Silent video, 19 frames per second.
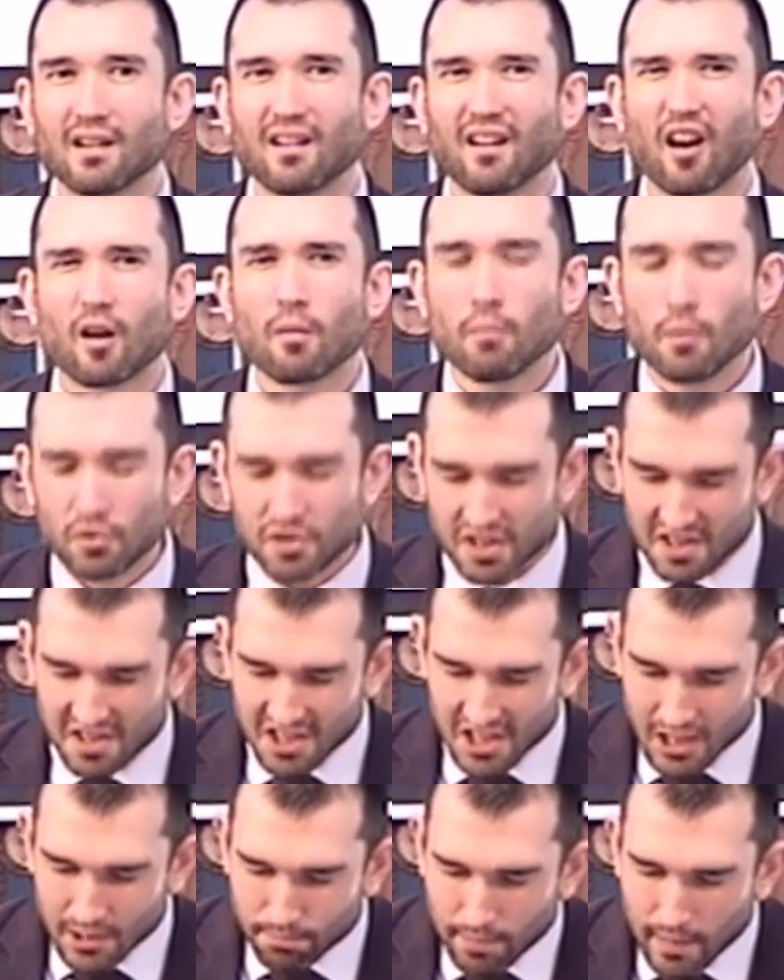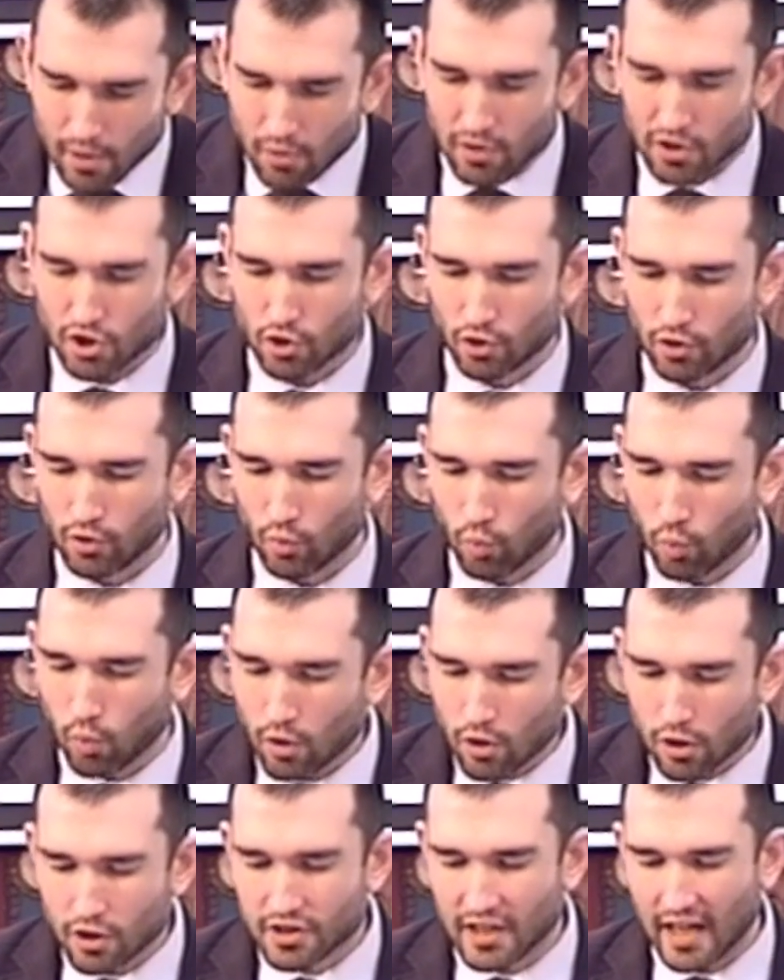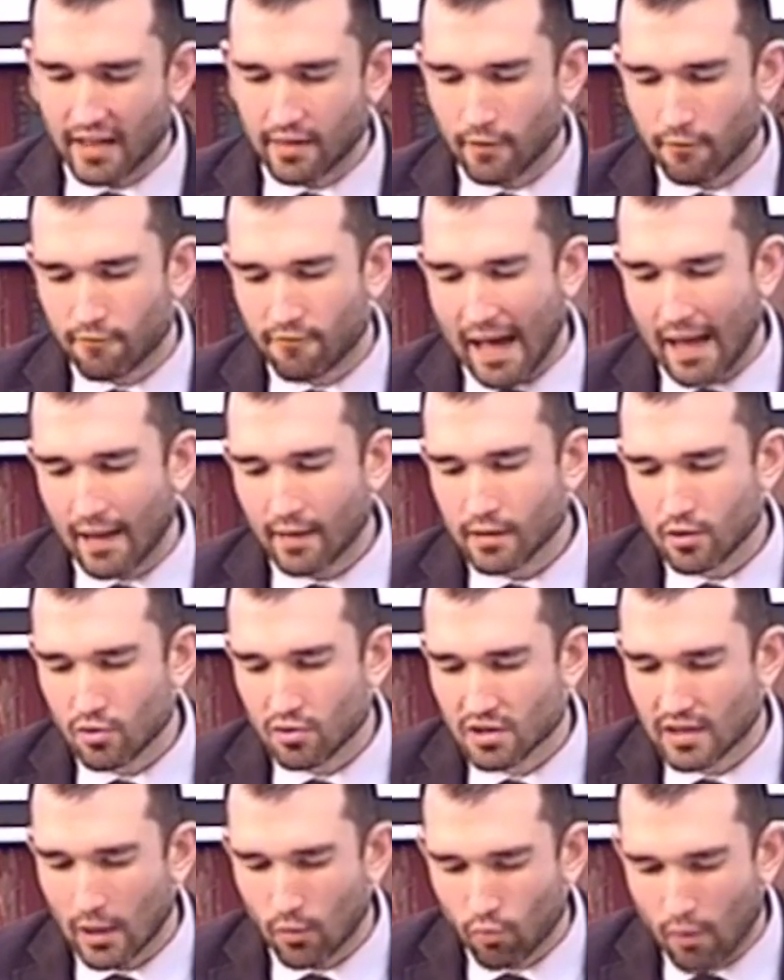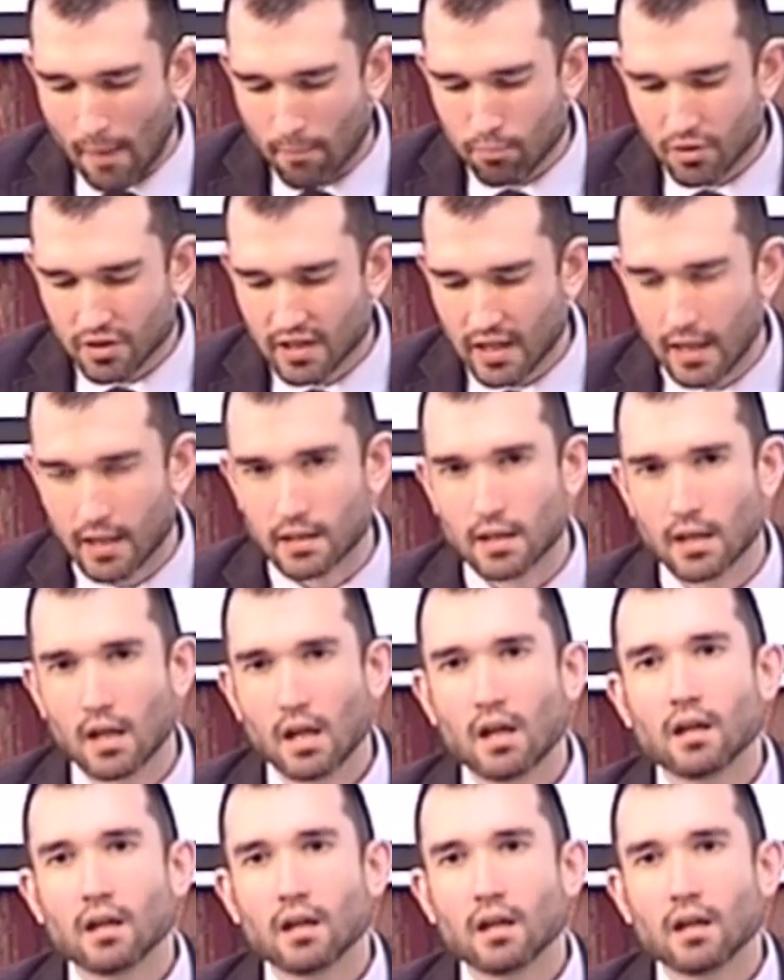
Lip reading: our most spiritual words and the values they represent